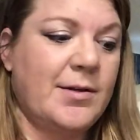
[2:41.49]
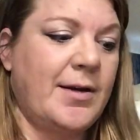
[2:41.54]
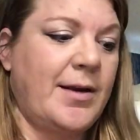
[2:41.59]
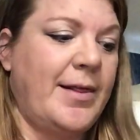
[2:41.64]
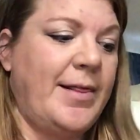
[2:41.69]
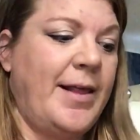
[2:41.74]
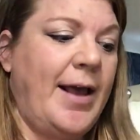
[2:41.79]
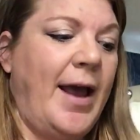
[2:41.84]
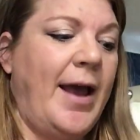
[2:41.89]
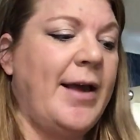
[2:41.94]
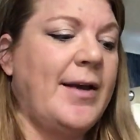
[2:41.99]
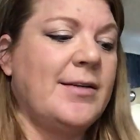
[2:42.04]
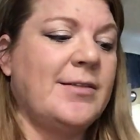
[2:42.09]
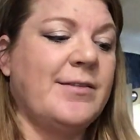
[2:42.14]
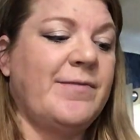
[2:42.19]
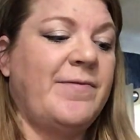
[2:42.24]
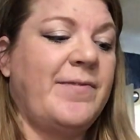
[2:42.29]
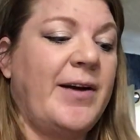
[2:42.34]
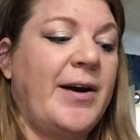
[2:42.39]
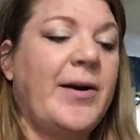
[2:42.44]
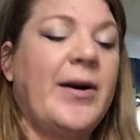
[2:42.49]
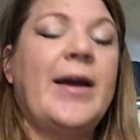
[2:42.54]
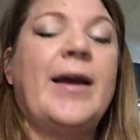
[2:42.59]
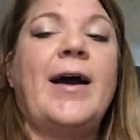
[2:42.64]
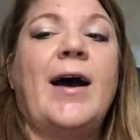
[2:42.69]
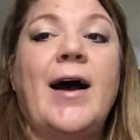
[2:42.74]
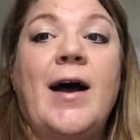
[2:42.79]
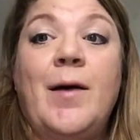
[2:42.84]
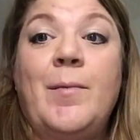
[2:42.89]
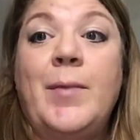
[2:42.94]
And that is very
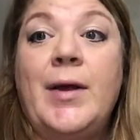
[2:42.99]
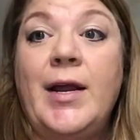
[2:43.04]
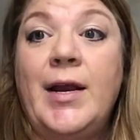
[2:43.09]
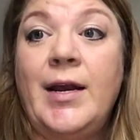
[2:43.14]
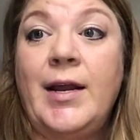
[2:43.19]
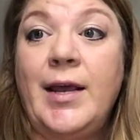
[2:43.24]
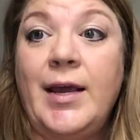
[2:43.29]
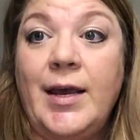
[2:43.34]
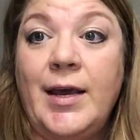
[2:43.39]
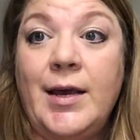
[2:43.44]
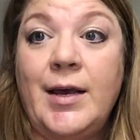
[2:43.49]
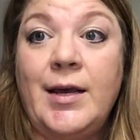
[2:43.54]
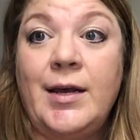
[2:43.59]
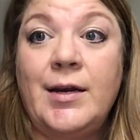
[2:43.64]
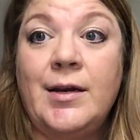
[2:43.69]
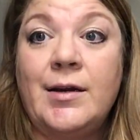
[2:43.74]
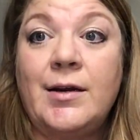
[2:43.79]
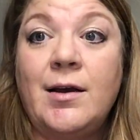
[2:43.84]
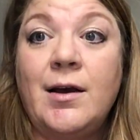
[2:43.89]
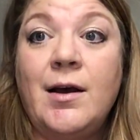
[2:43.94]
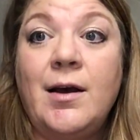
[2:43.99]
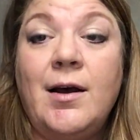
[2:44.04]
common in